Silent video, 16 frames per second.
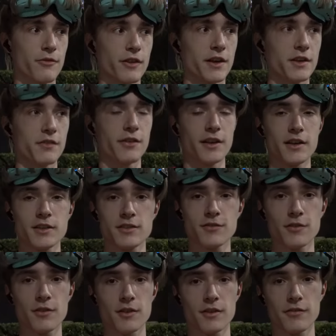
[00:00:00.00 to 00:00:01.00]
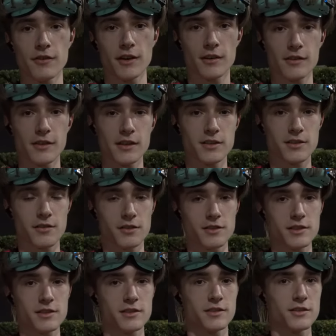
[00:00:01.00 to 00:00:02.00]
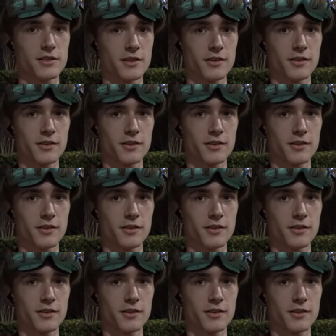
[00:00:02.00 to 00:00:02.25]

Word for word: flying to Vegas for the final race of the season. So.